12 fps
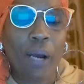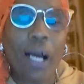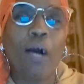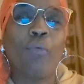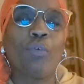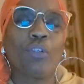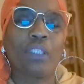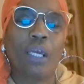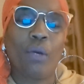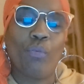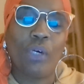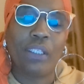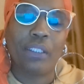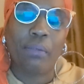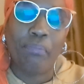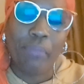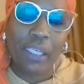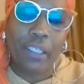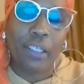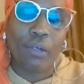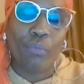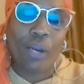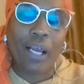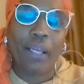powers and Western media,
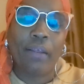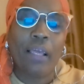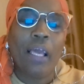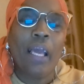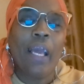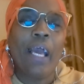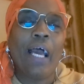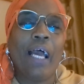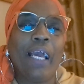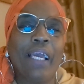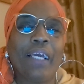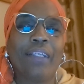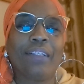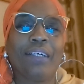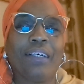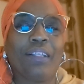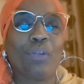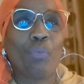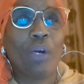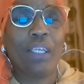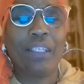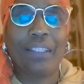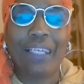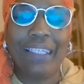right? And the way that